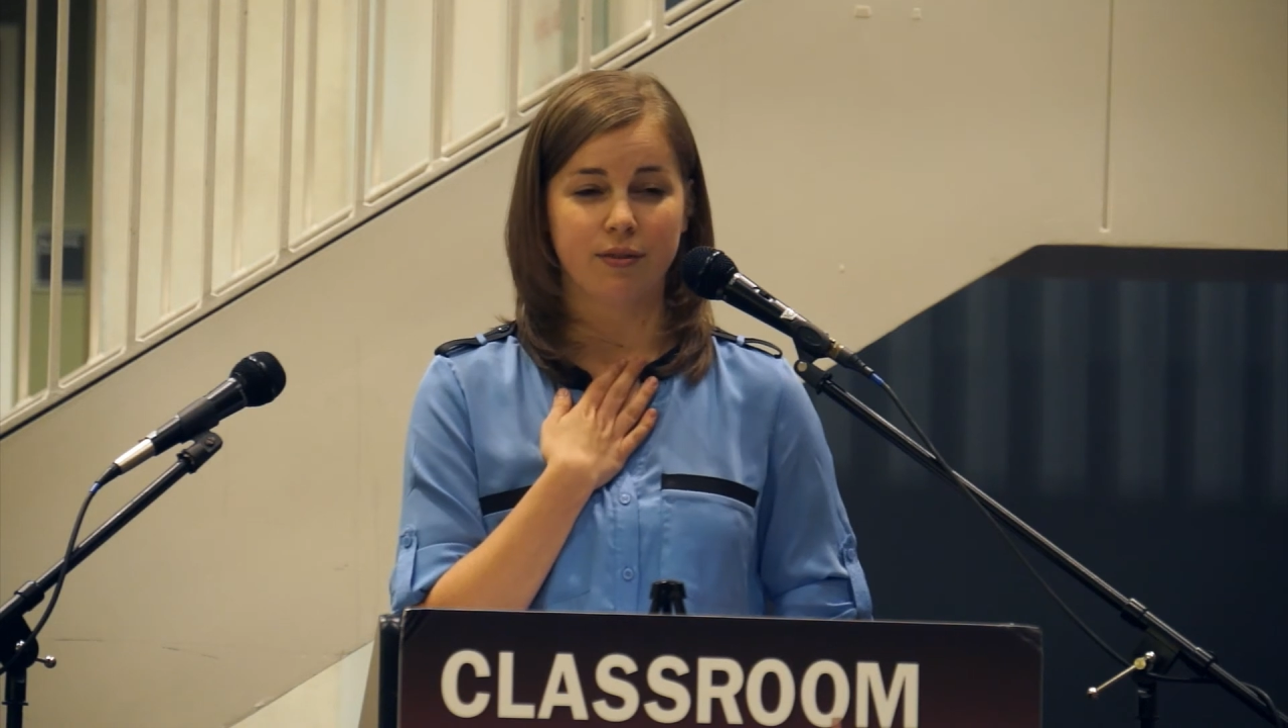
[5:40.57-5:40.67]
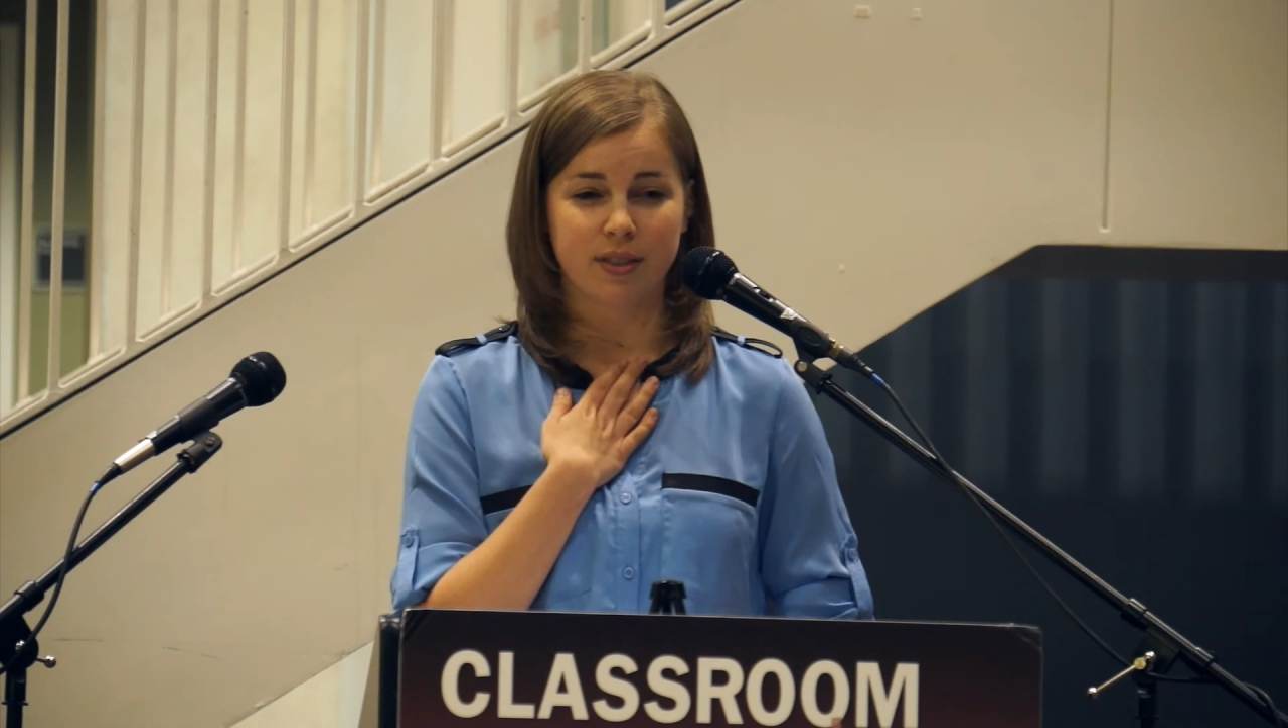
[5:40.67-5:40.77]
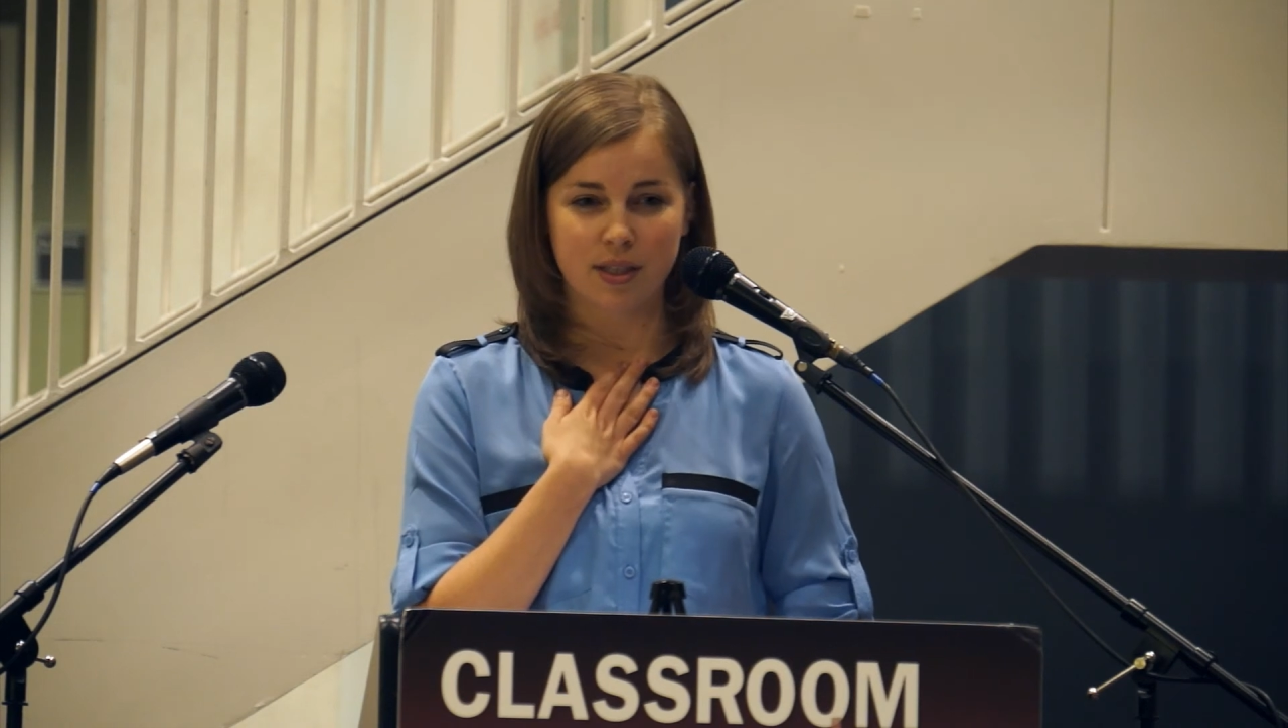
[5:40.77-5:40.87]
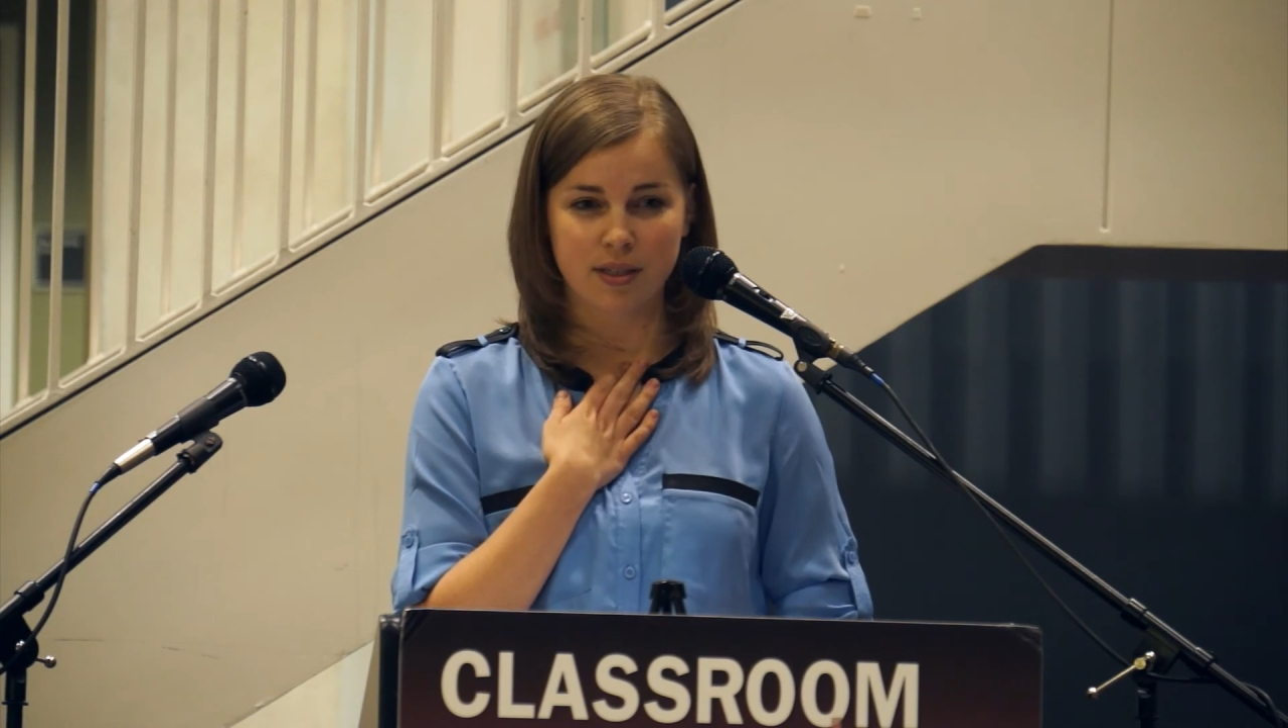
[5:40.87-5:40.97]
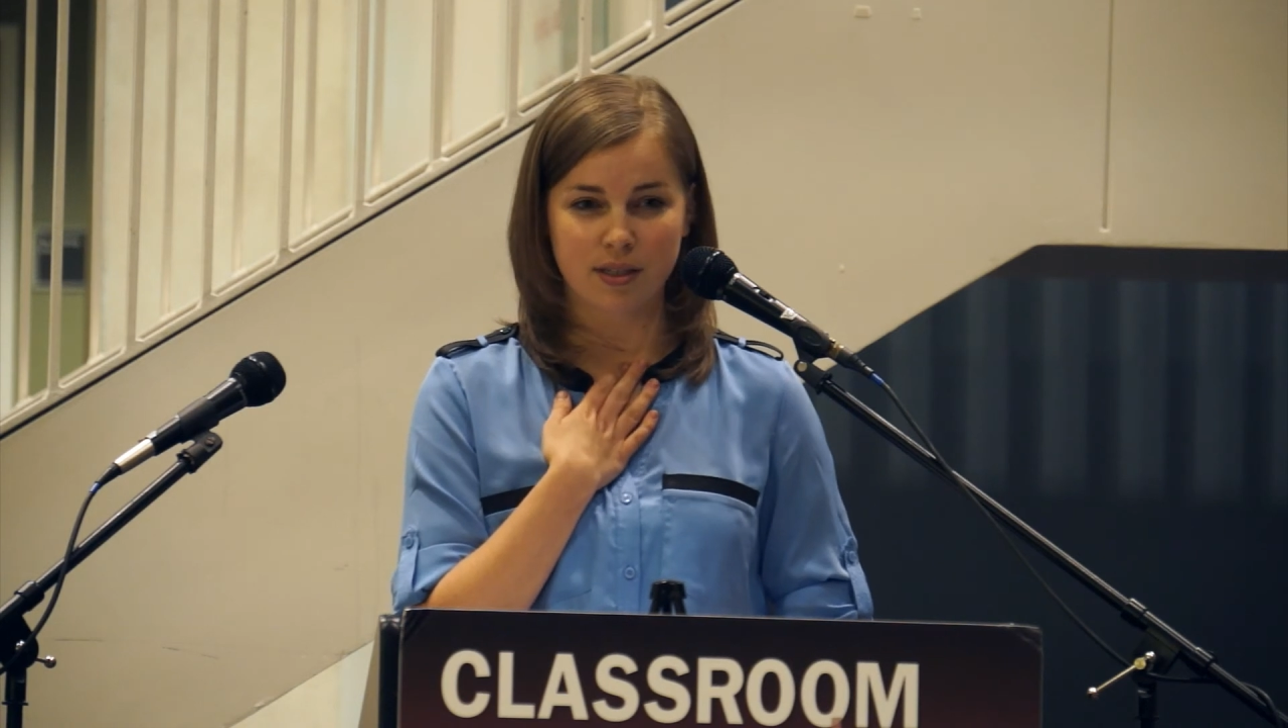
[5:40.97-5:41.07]

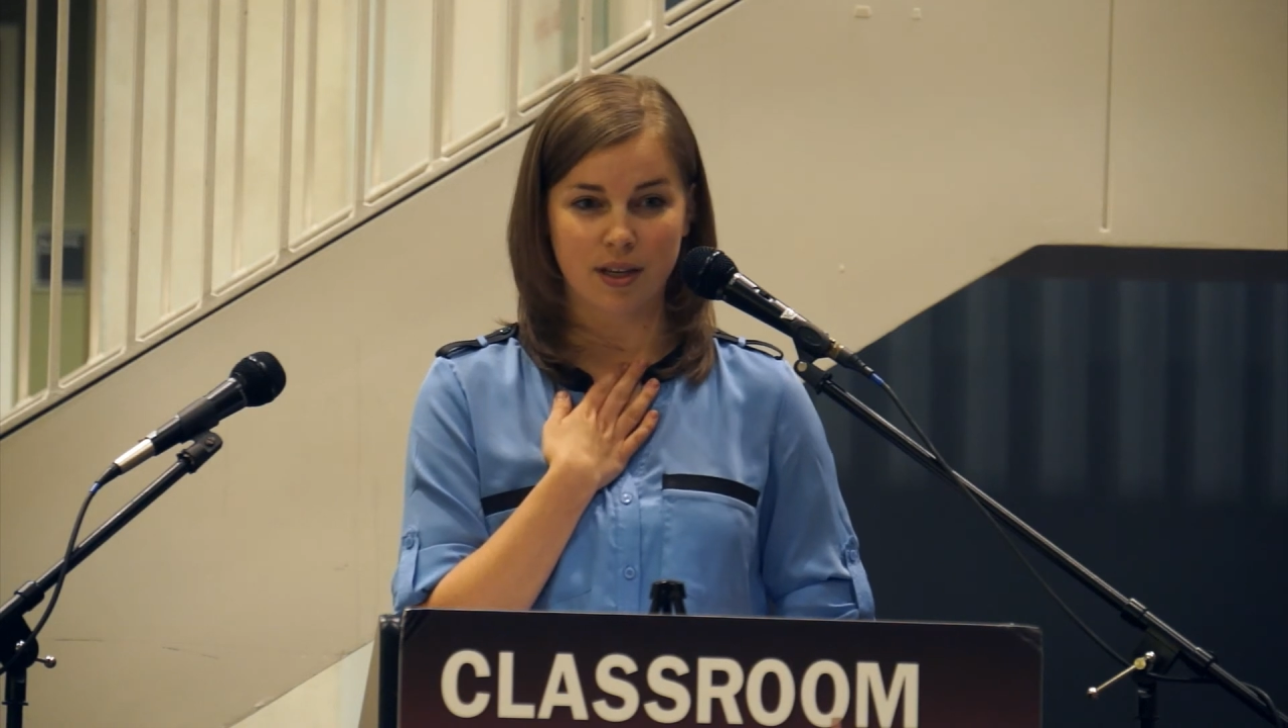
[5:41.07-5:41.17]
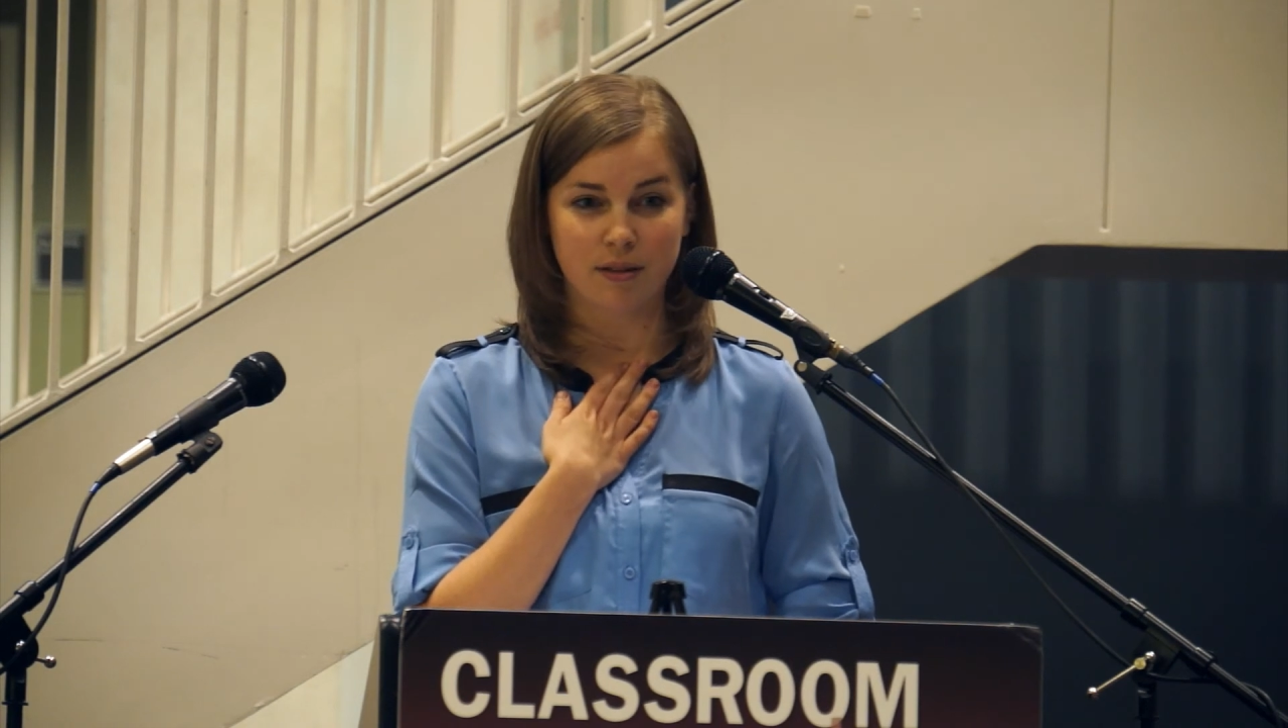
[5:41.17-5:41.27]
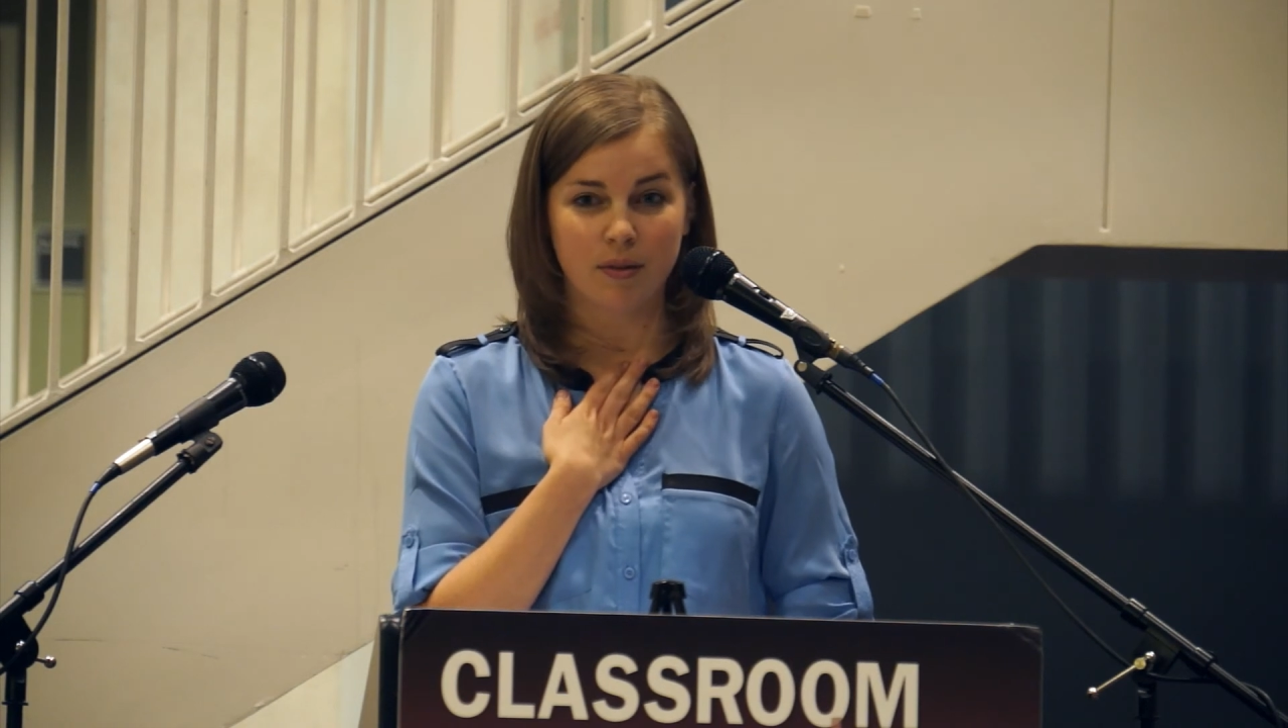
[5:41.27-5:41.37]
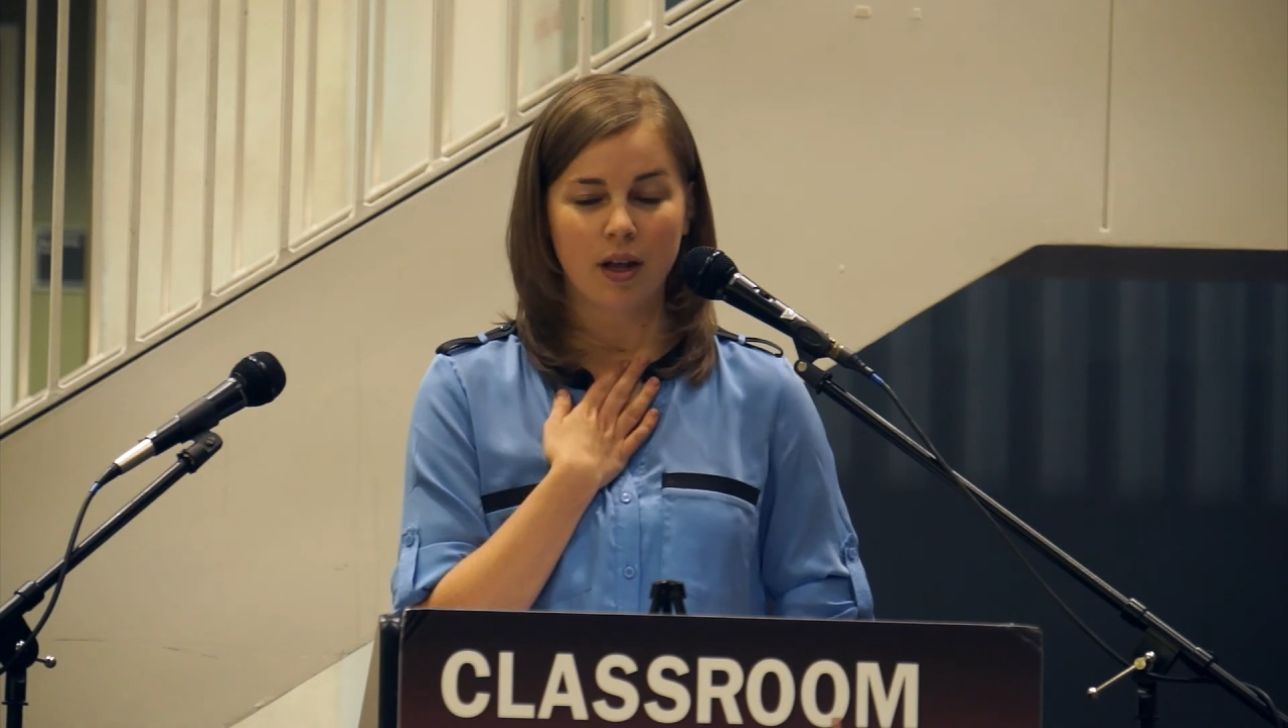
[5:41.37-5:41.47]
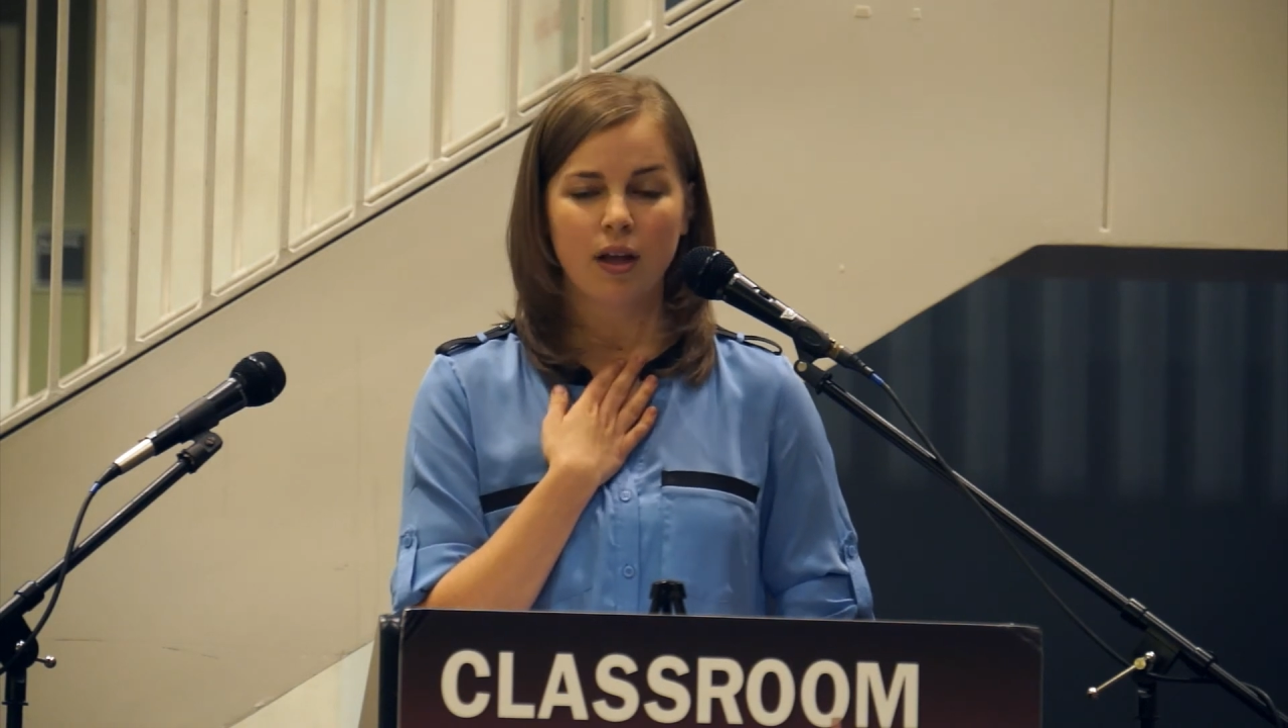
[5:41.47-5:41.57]
assistant,